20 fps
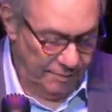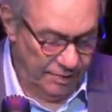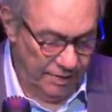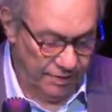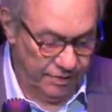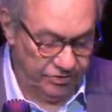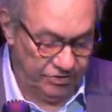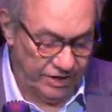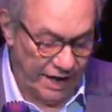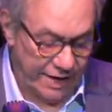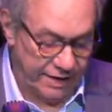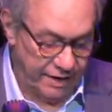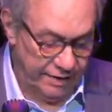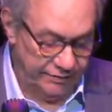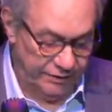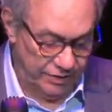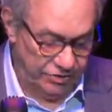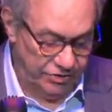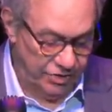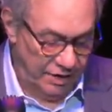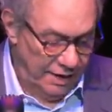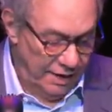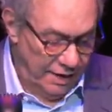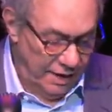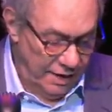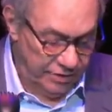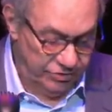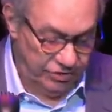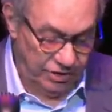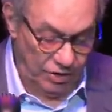The second of which
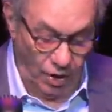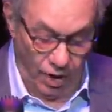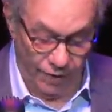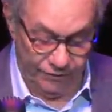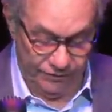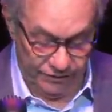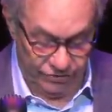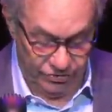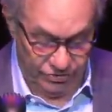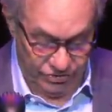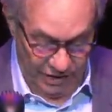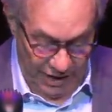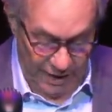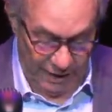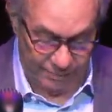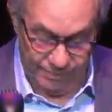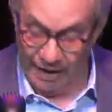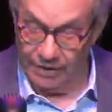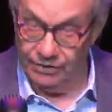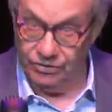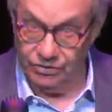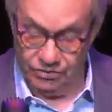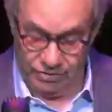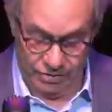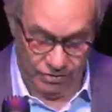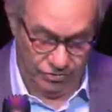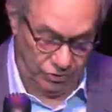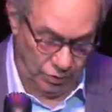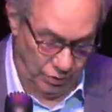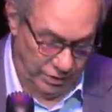is an office job. That's
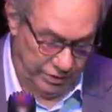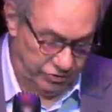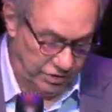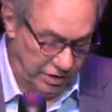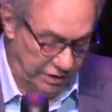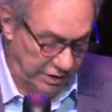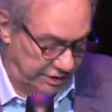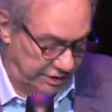the story he's going